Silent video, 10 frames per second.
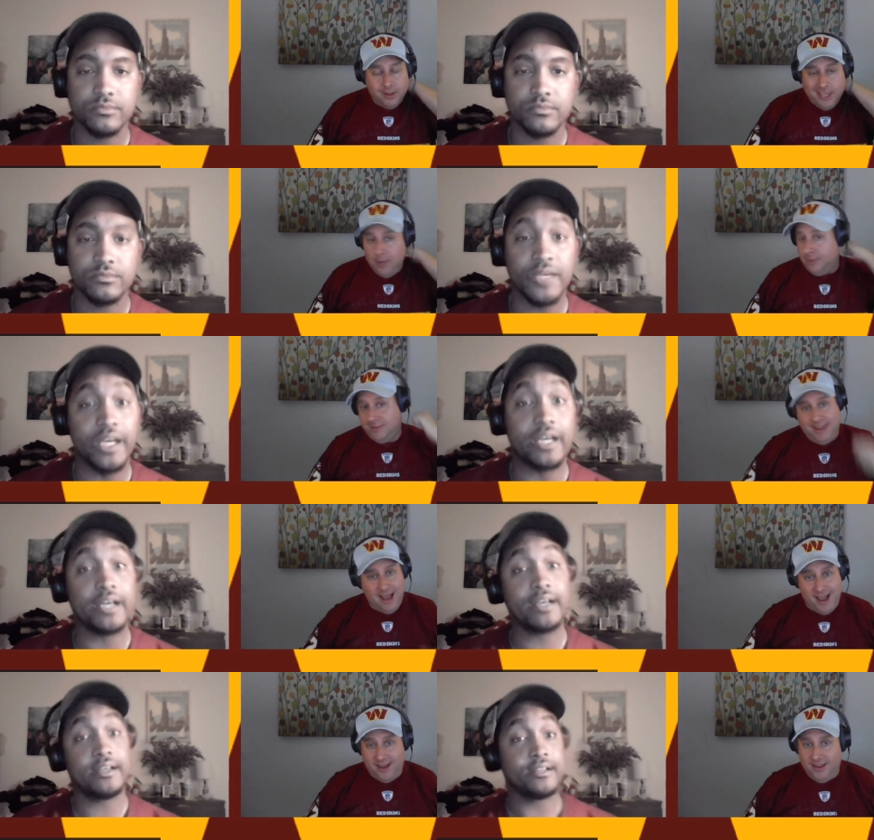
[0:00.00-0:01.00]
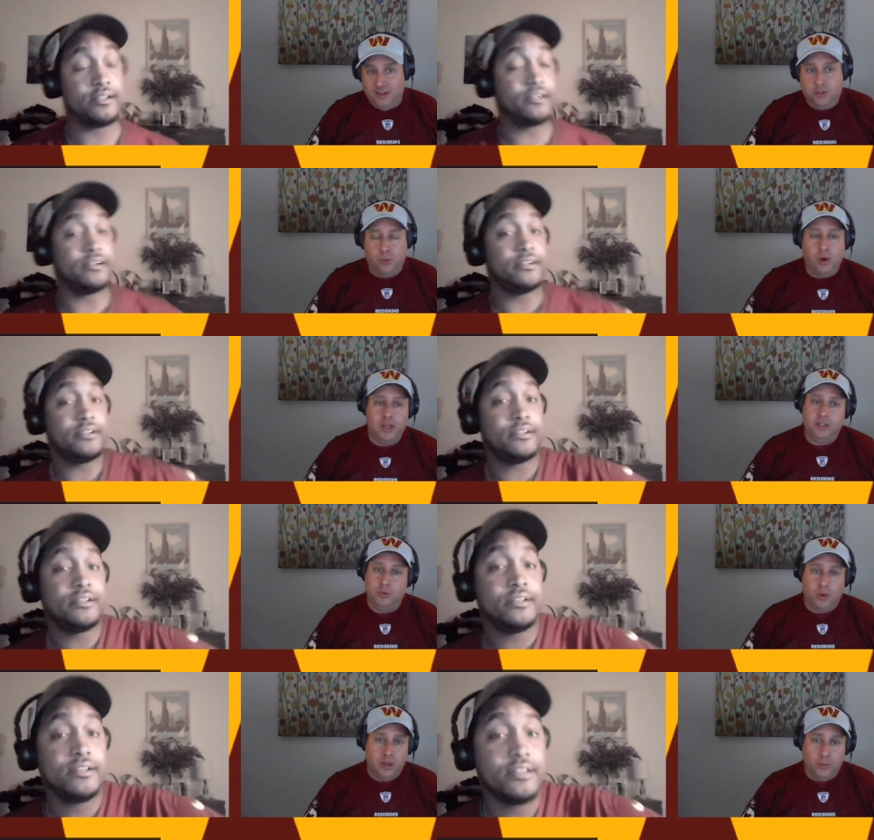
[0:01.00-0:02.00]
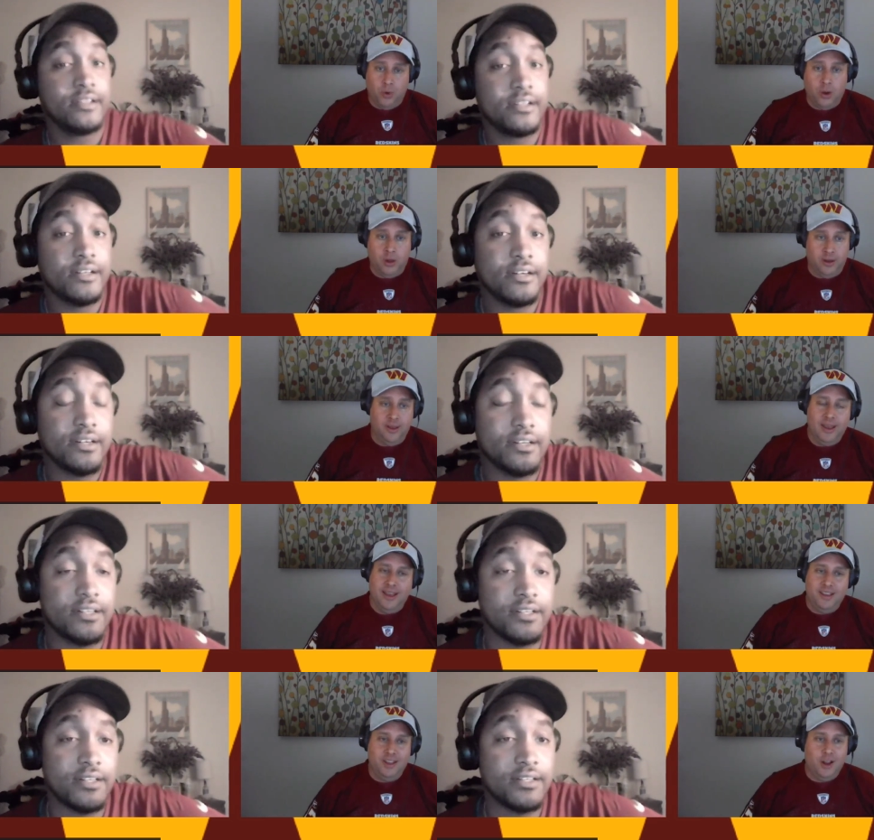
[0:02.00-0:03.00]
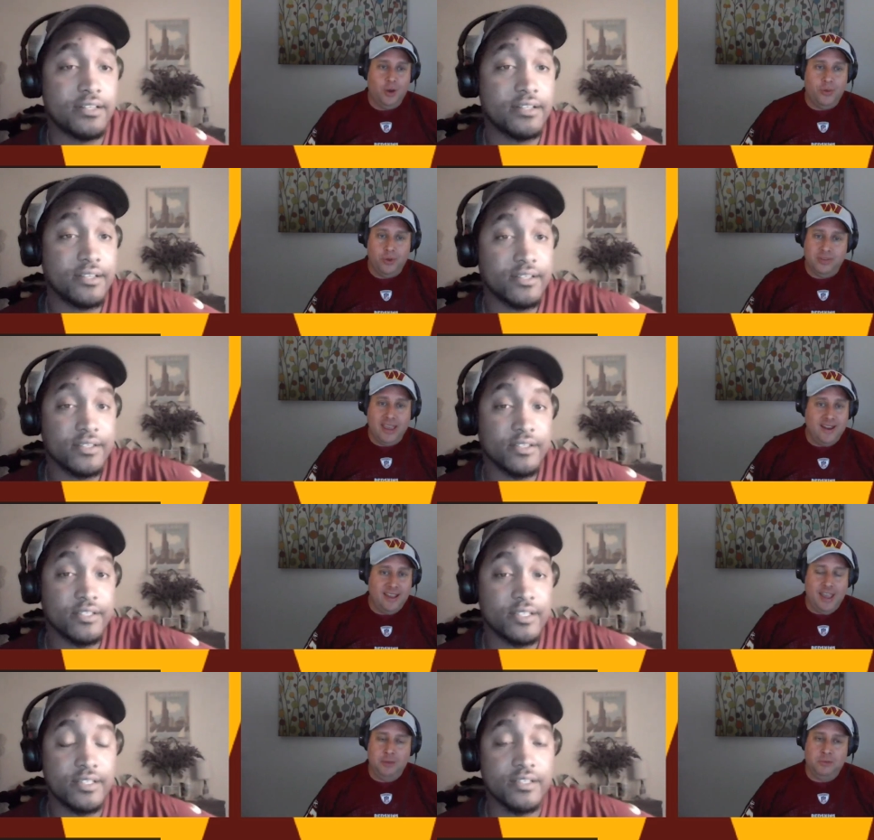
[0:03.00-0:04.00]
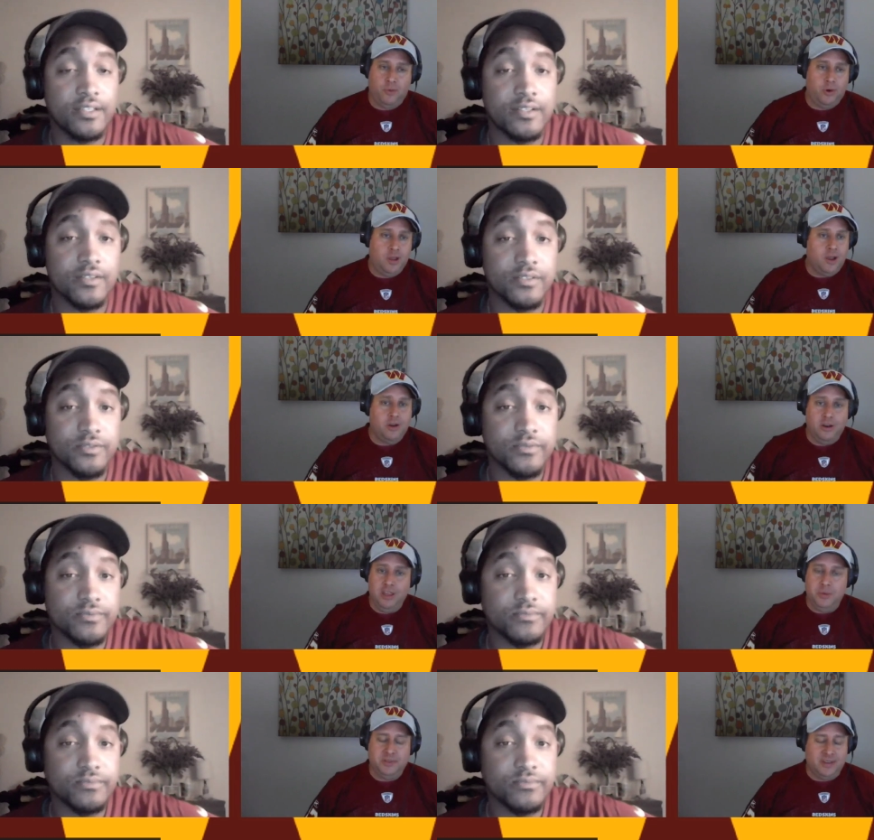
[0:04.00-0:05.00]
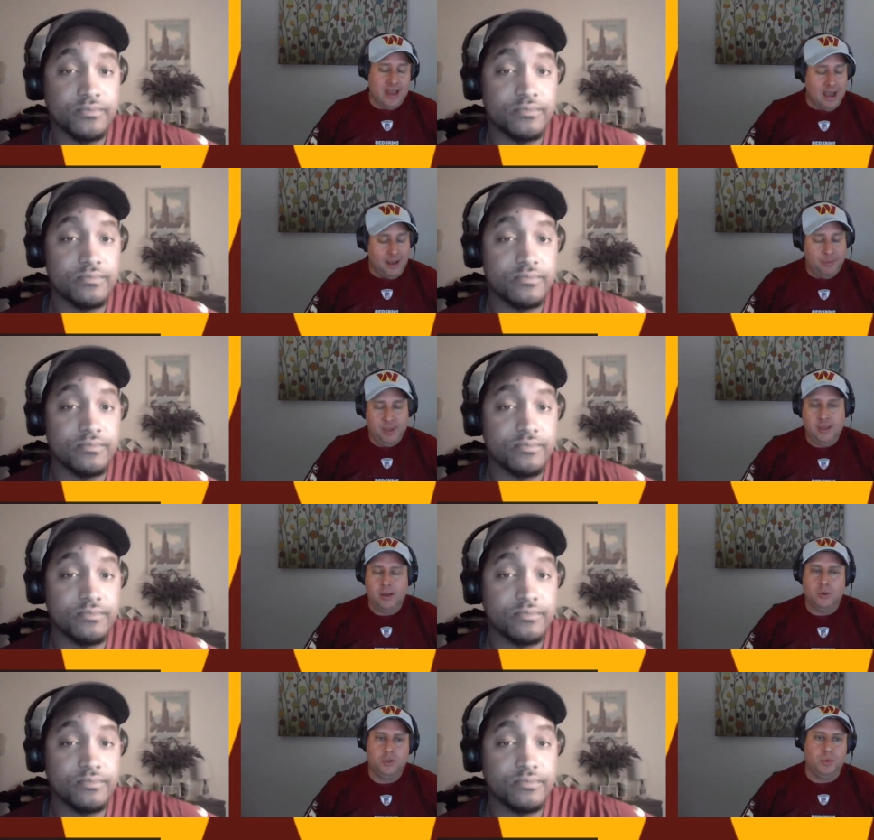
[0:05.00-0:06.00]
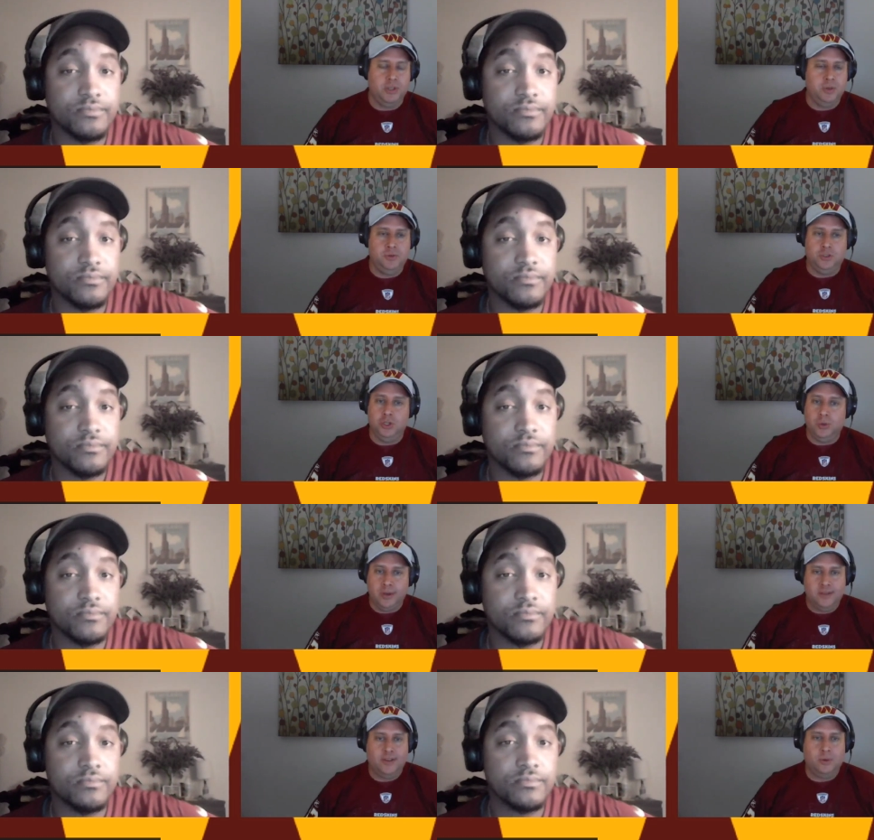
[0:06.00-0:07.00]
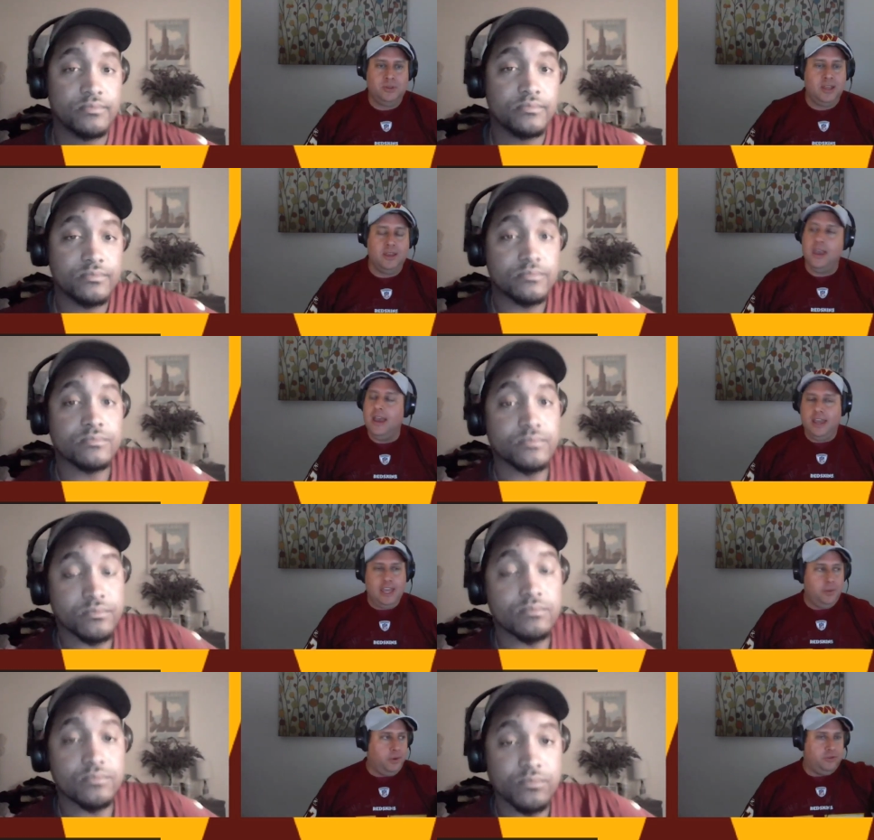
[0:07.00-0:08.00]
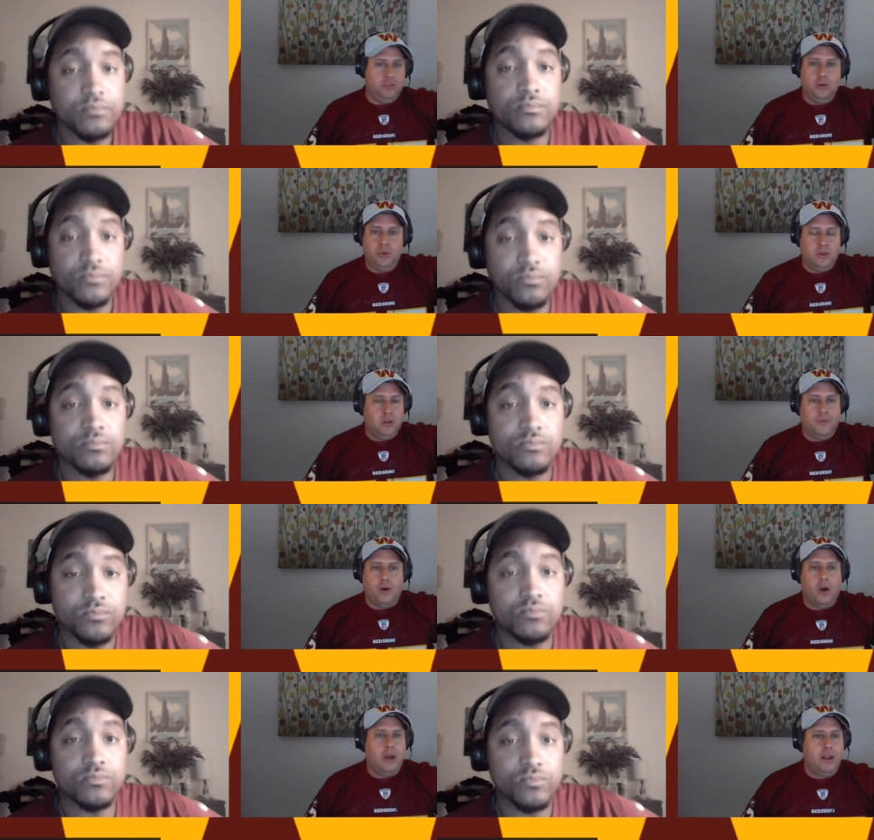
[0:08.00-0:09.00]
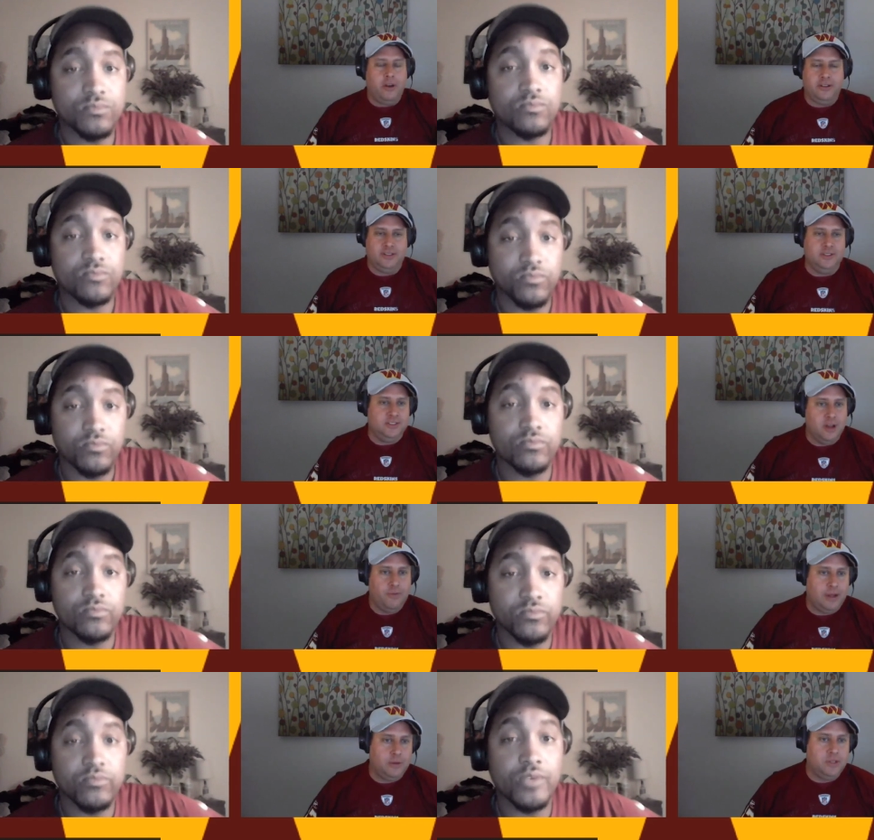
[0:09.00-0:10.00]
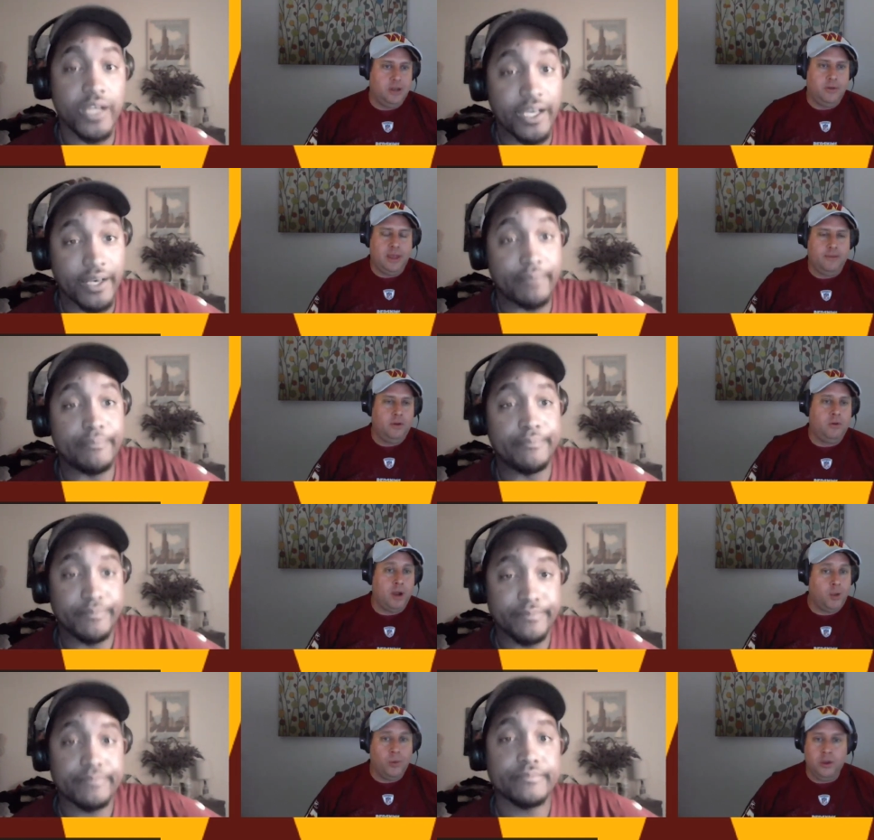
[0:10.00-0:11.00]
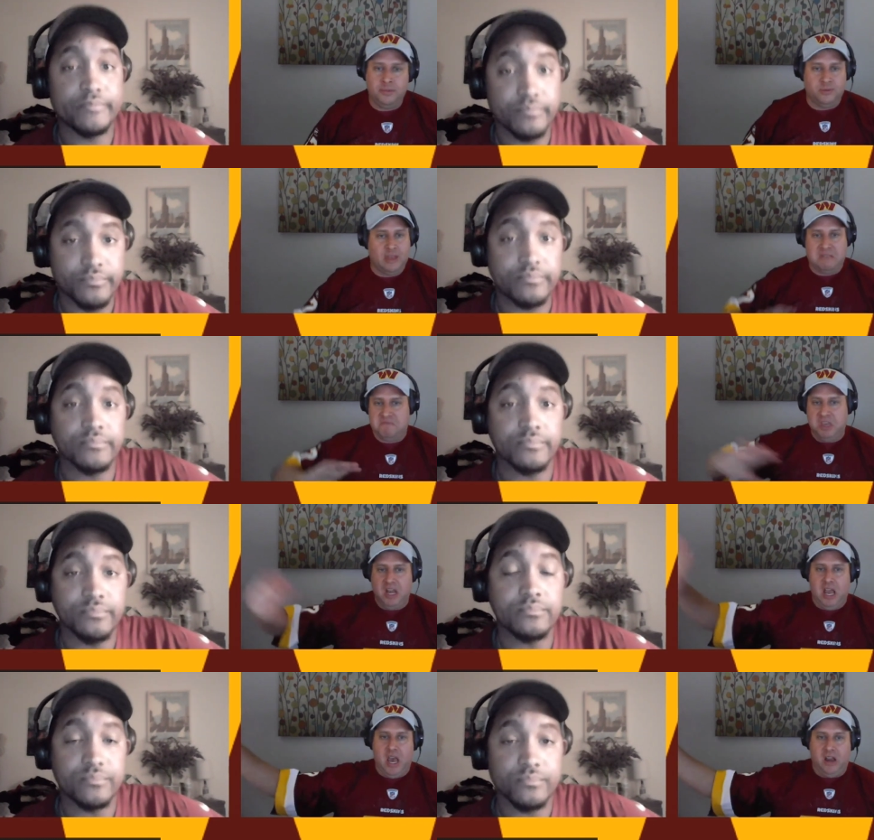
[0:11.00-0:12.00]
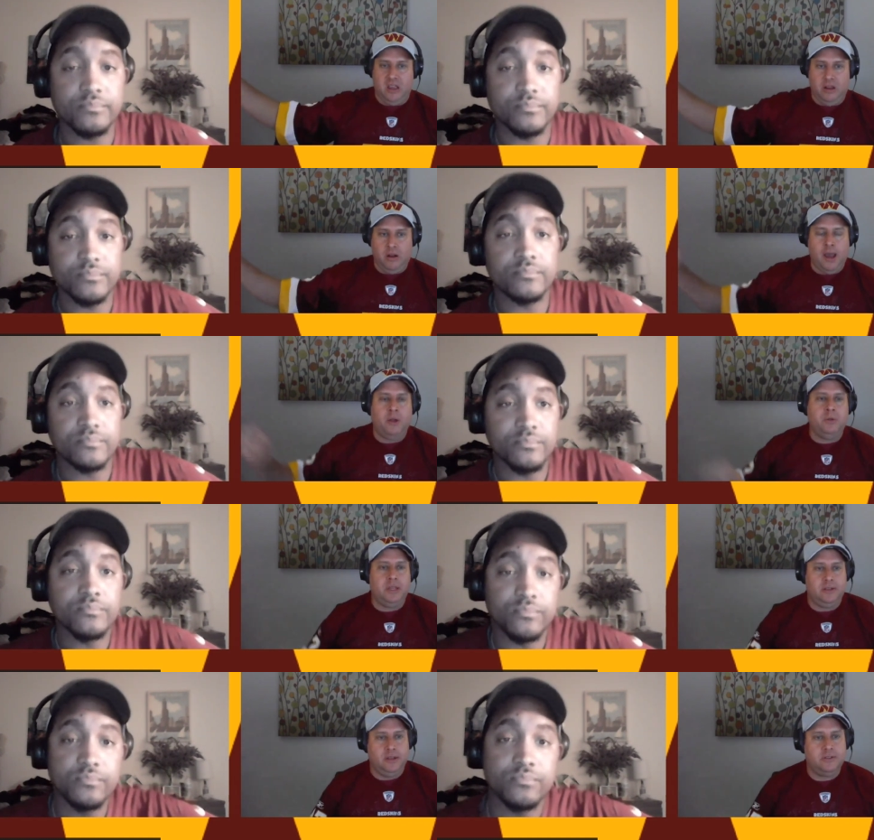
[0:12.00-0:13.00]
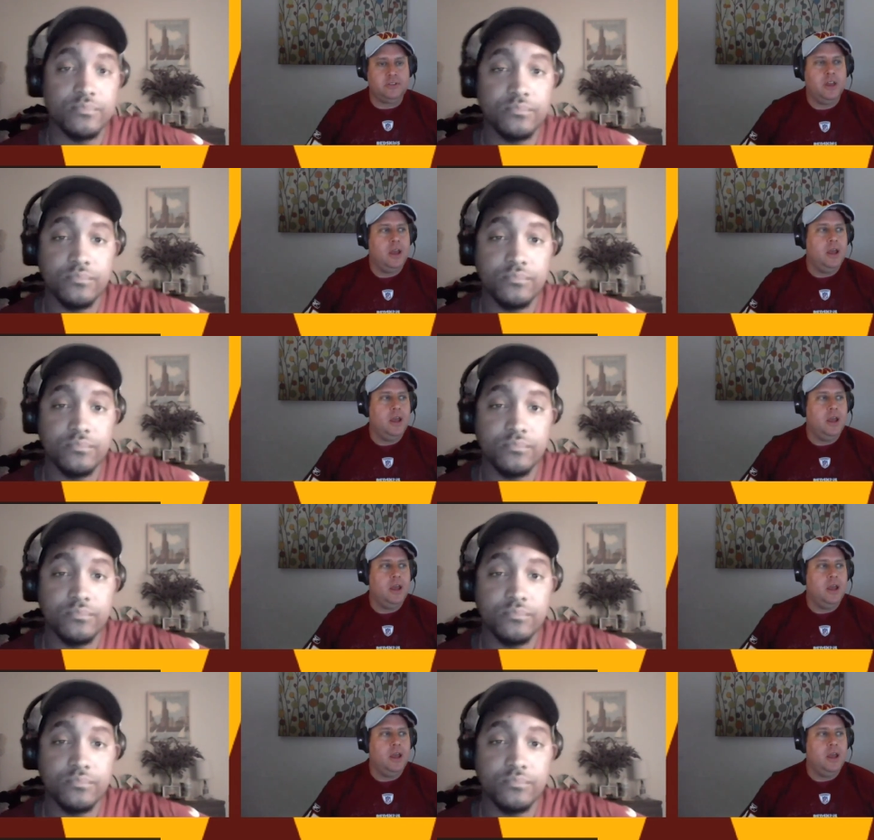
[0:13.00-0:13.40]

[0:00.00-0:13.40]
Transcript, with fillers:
Speaker 1: He yeah, was not huh. in 2021. Huh. You know, those eight games before he got hurt, he was not being coachable. He was doing his own thing. He was doing the LaVar Arrington stuff out there. Yeah. That Gregg Williams was like, get out of here. I don't need this.